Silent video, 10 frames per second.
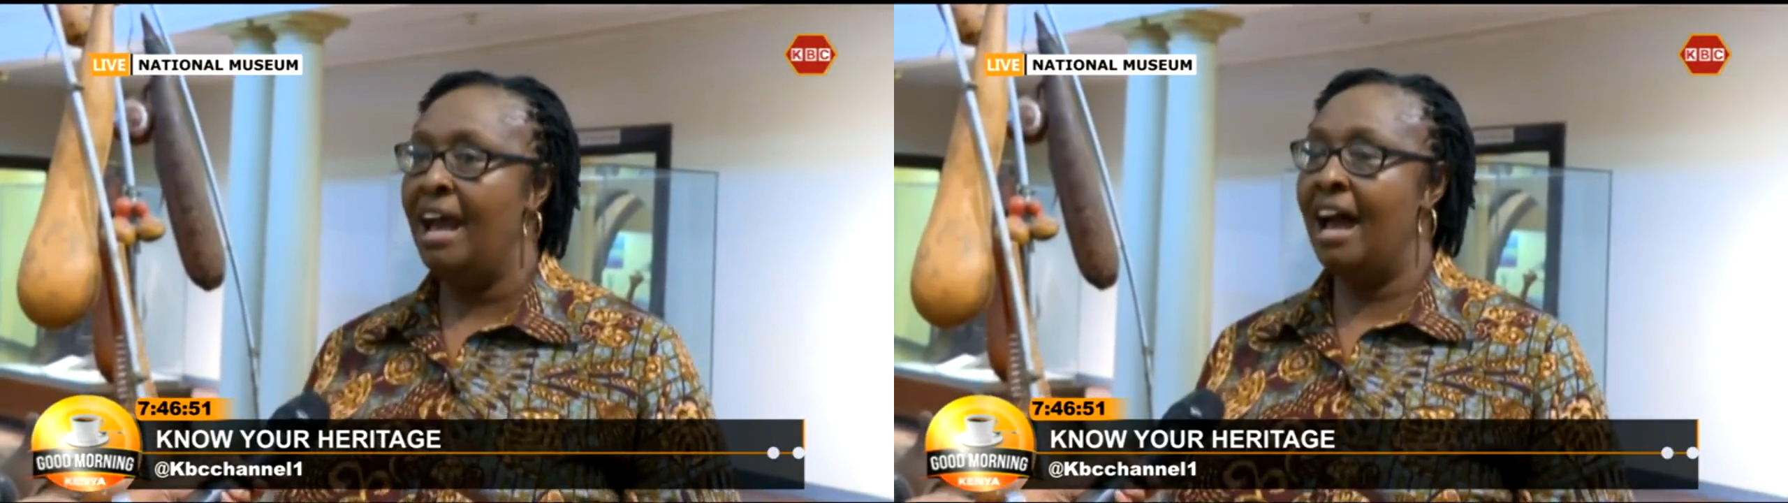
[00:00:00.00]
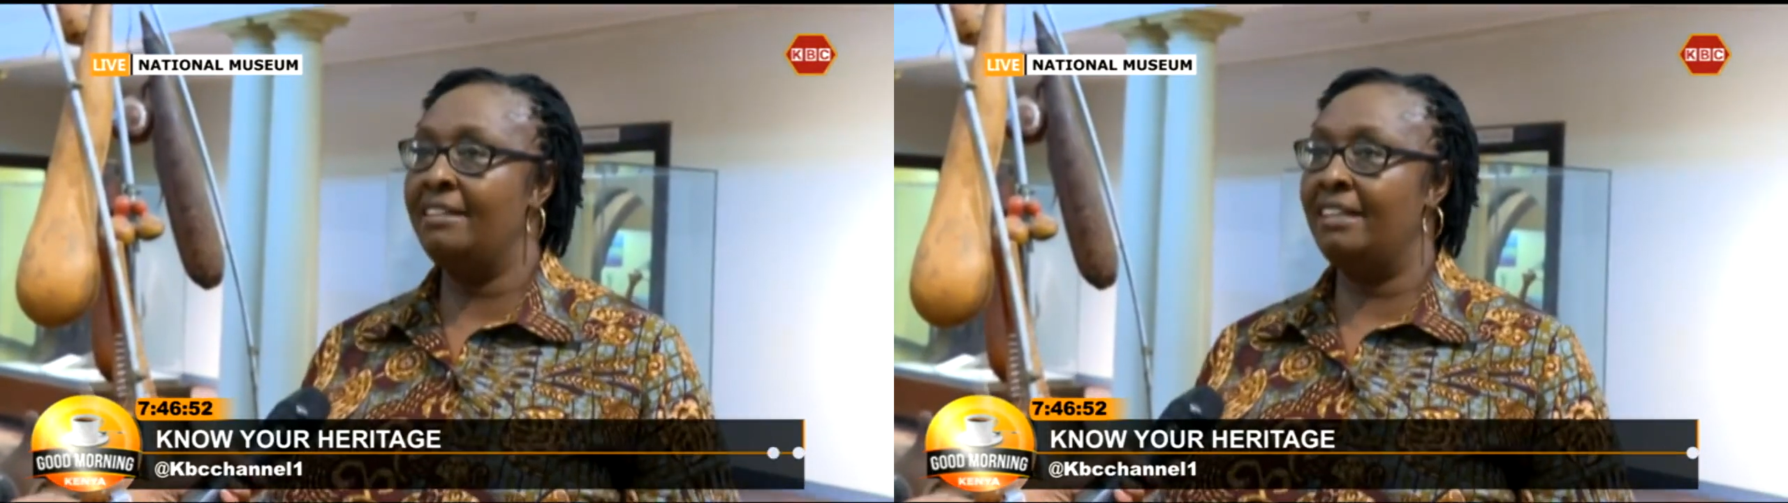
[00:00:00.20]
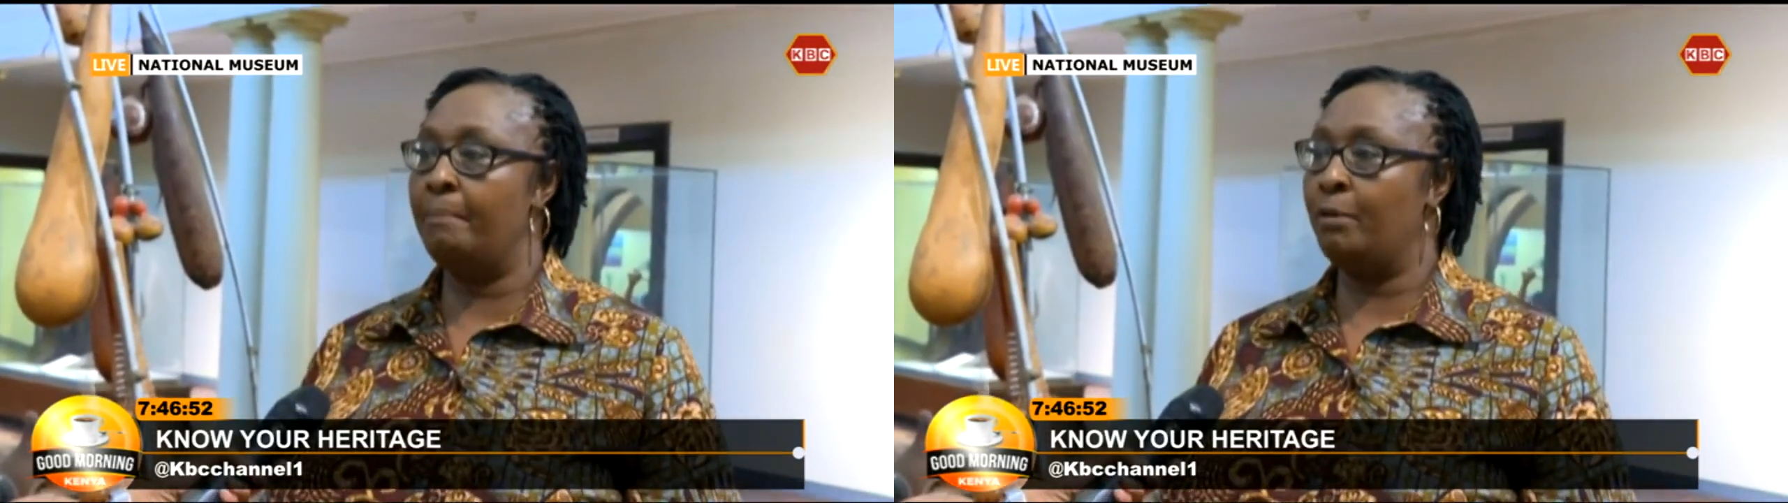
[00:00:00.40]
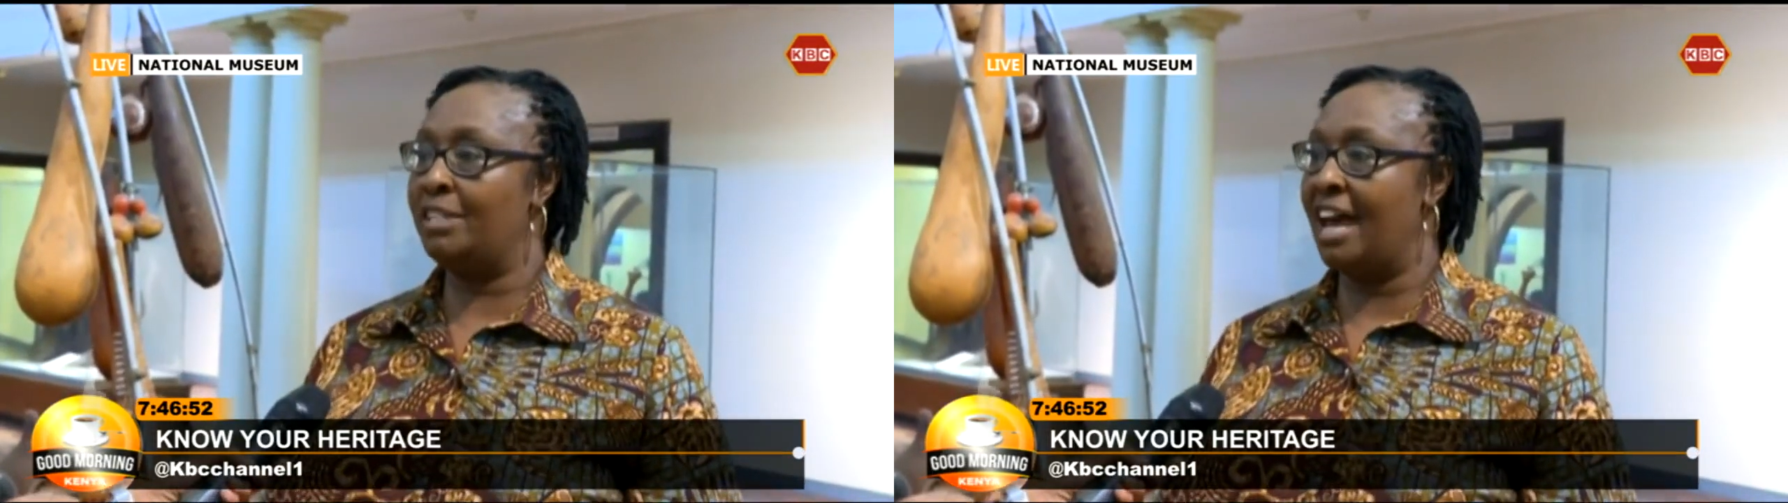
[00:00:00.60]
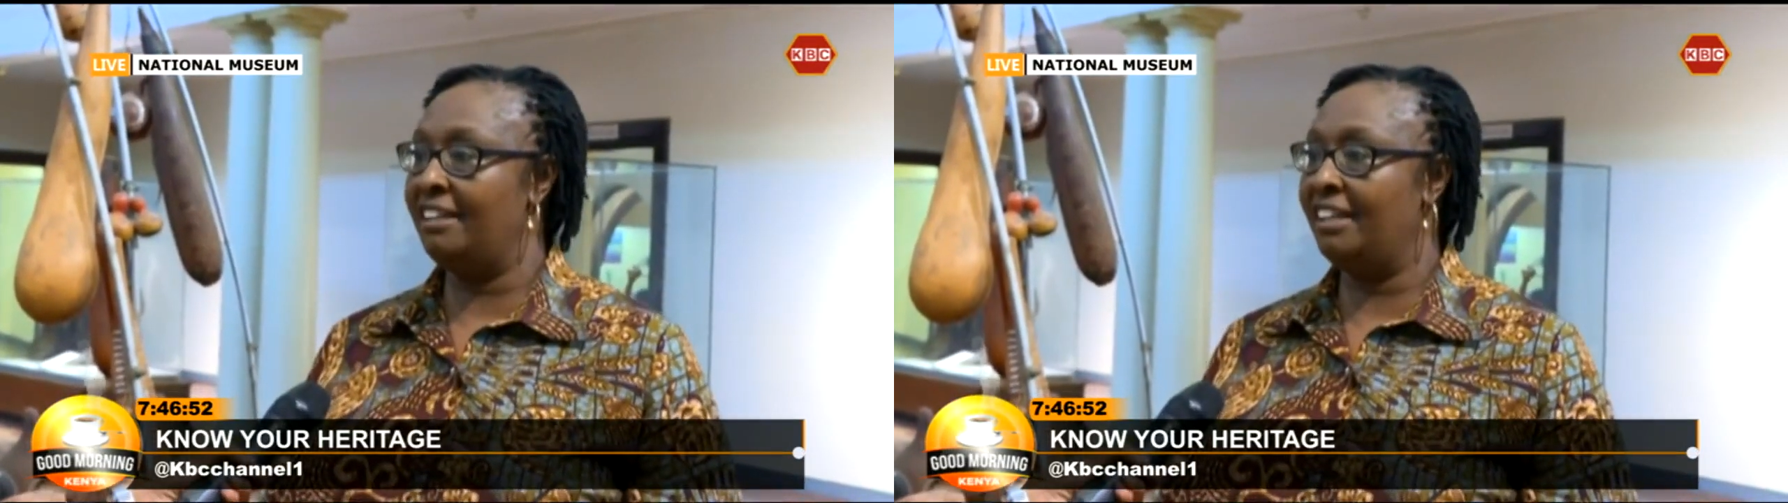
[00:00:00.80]
and the
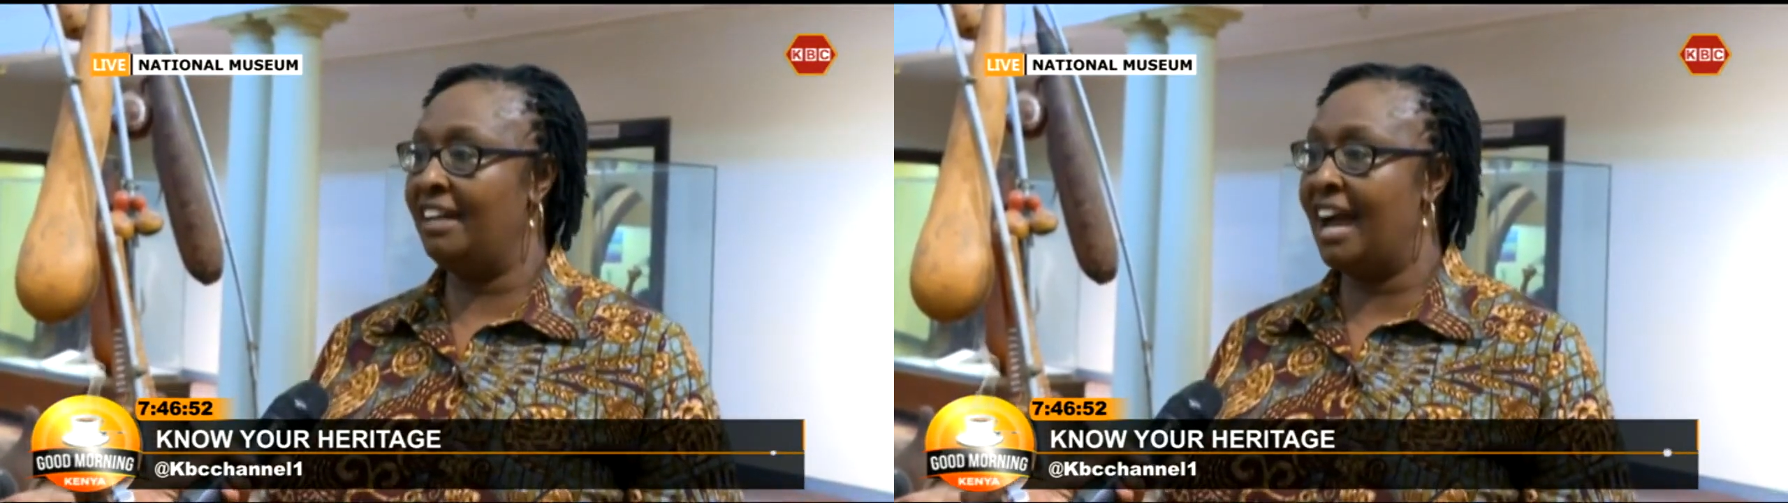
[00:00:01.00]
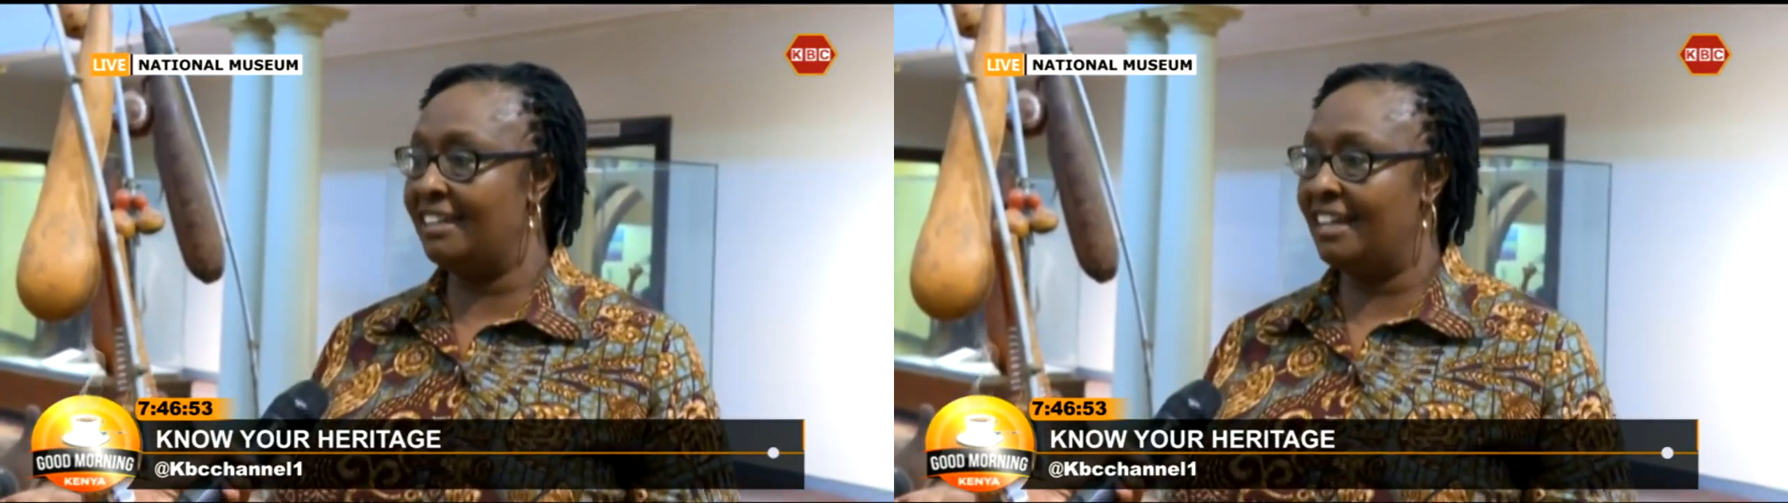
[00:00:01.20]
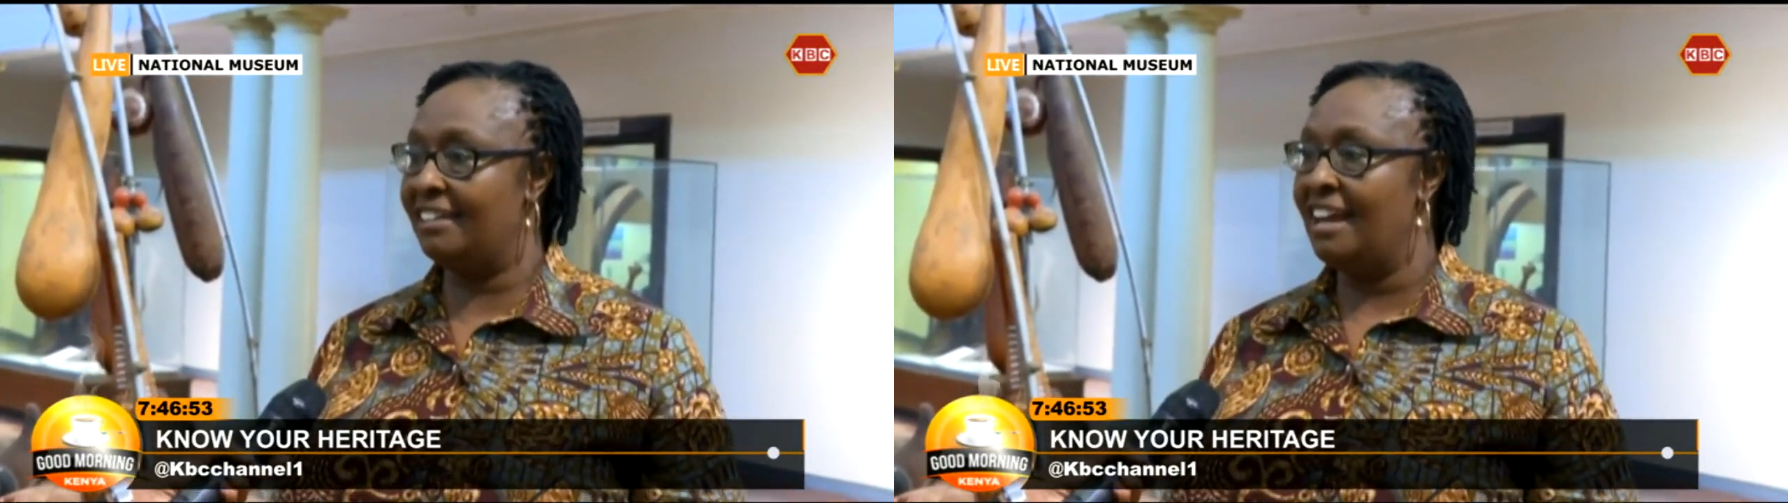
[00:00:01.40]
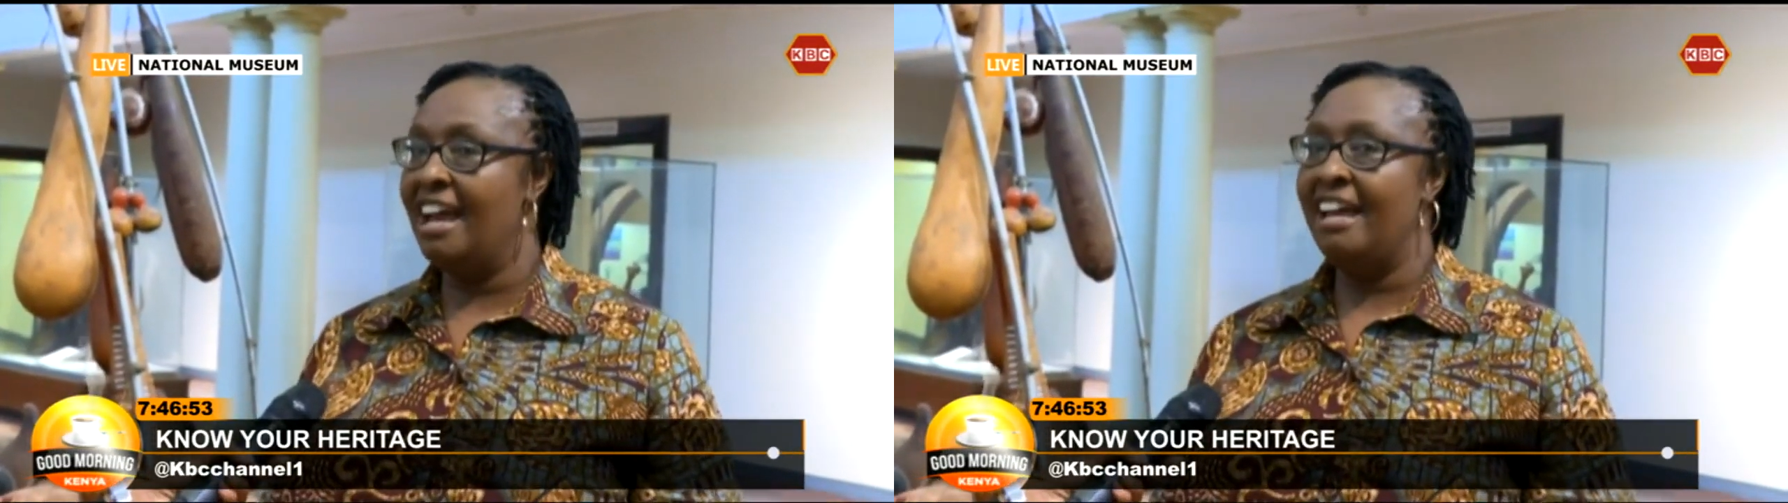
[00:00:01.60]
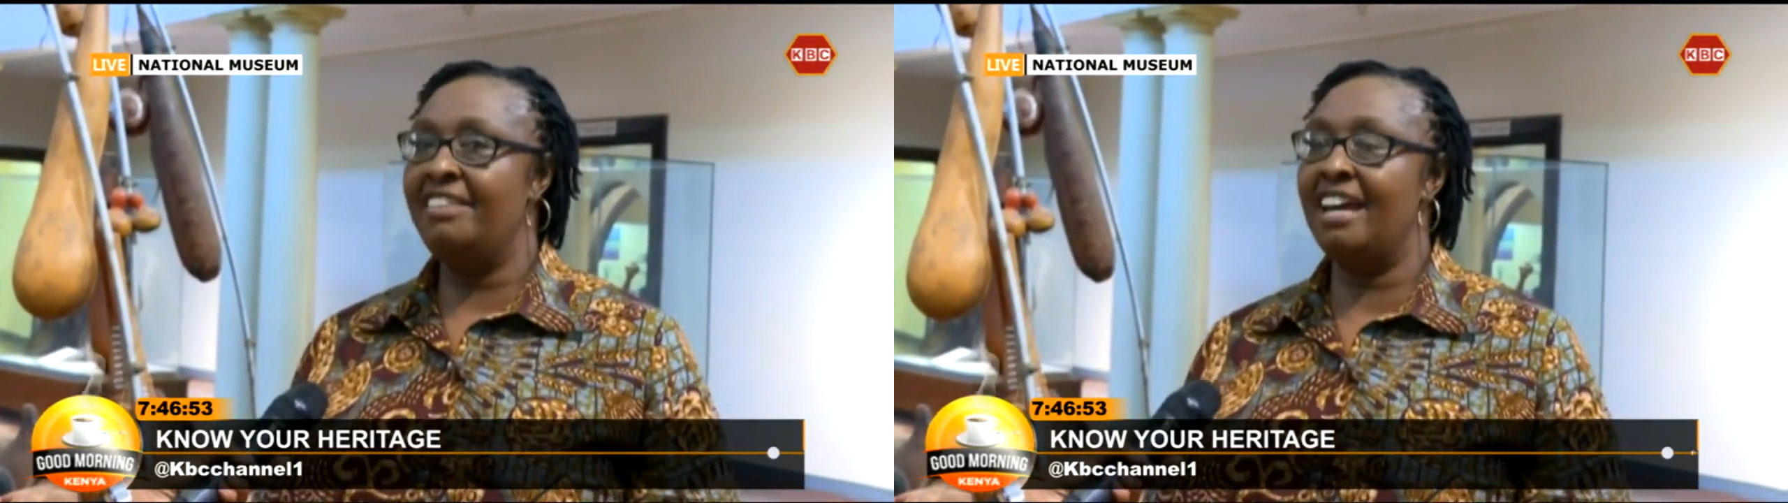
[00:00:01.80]
botanic garden
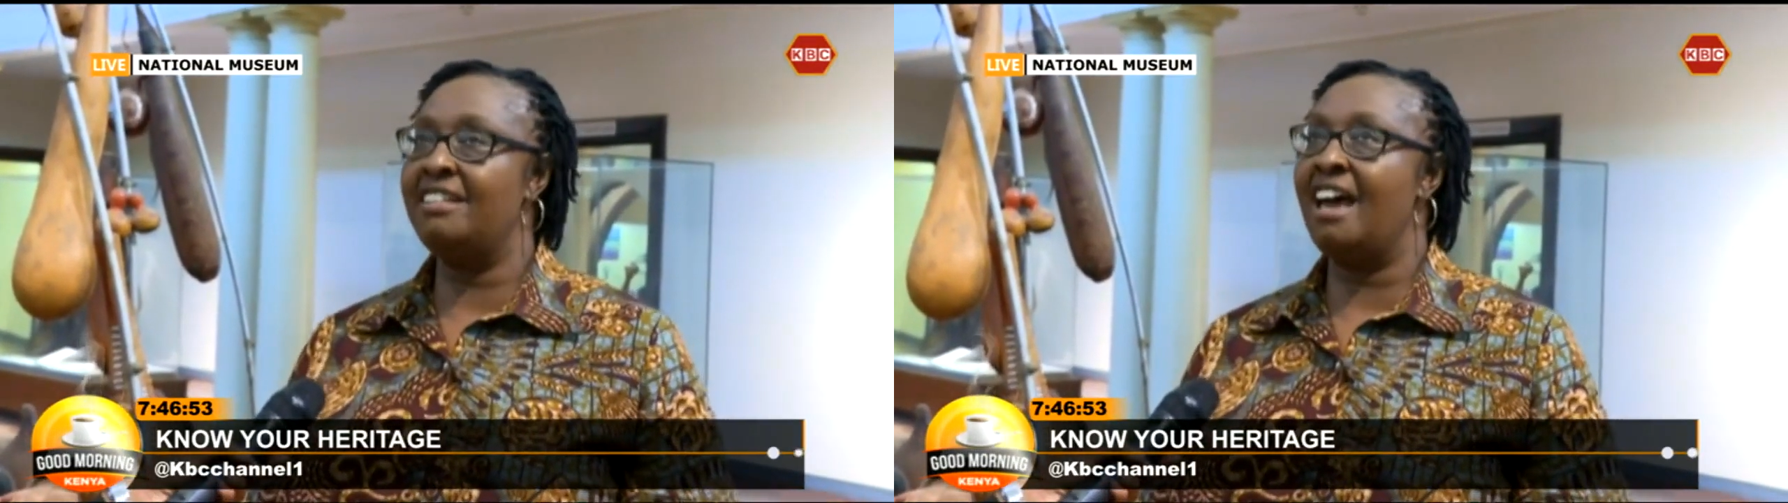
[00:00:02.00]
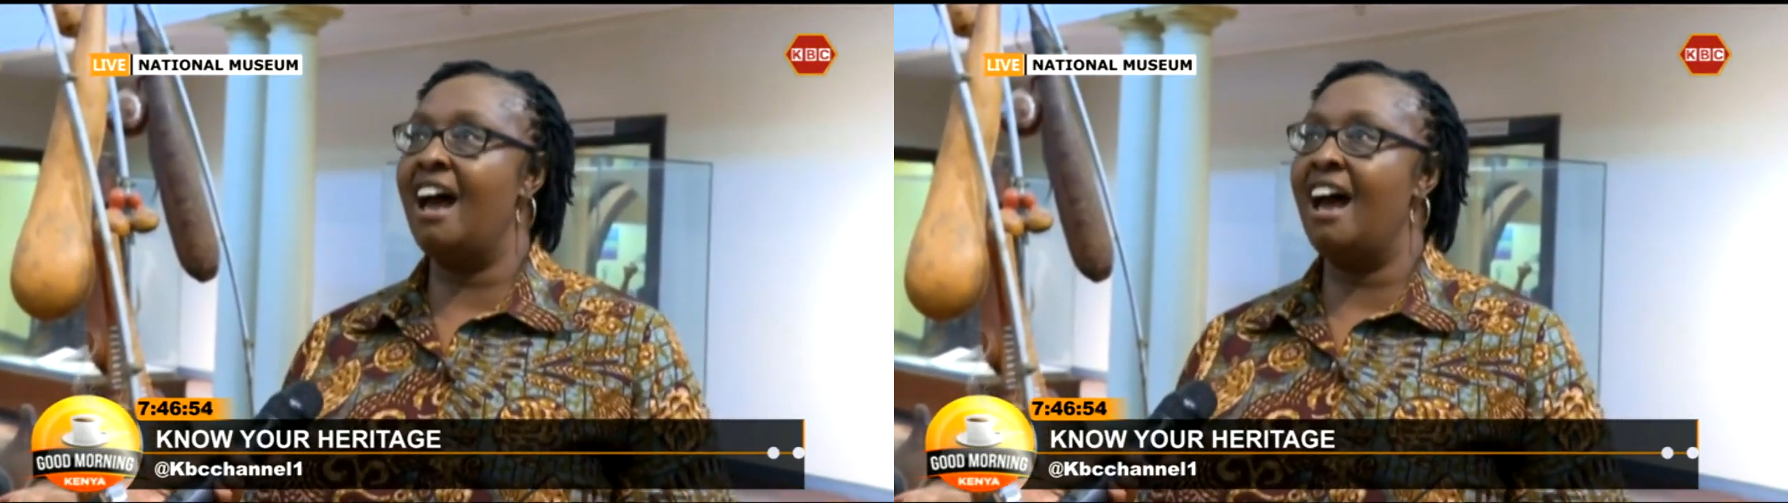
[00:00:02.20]
that,